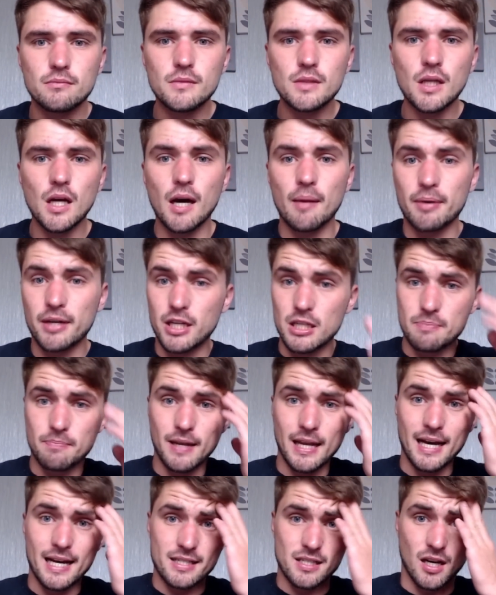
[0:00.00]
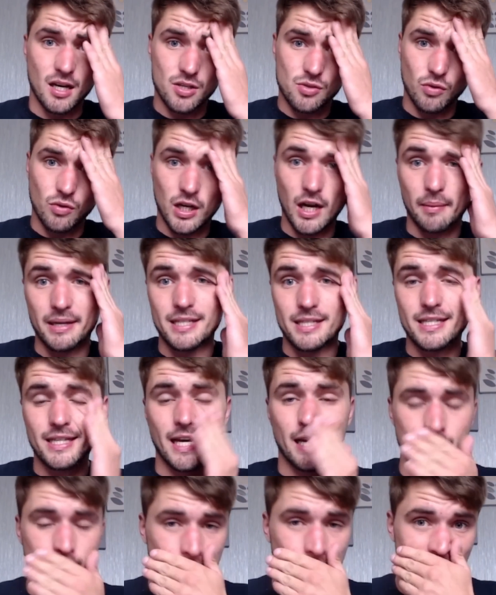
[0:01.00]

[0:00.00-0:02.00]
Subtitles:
Because players are sort of coming to the end of their